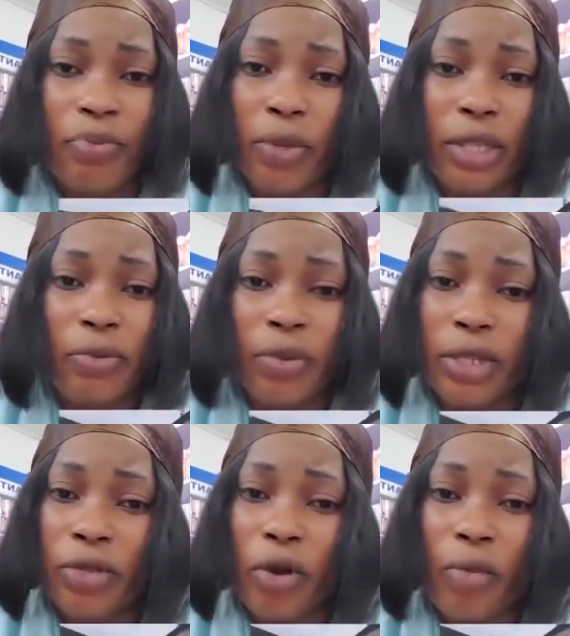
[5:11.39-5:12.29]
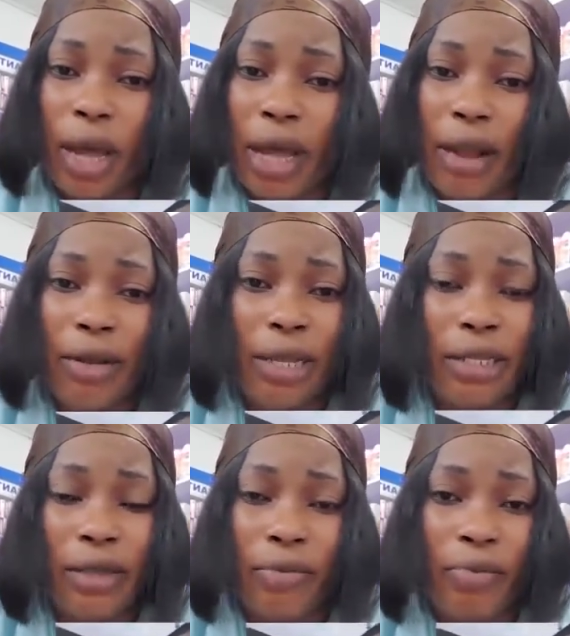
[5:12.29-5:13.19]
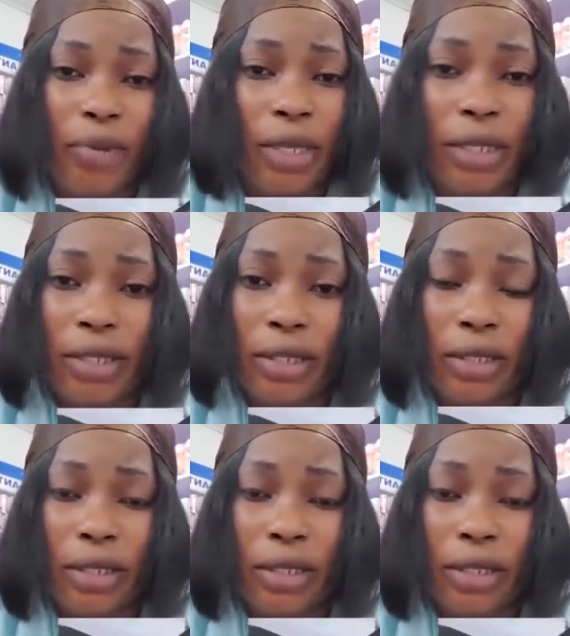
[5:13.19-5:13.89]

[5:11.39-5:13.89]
Please, go back and release him, please.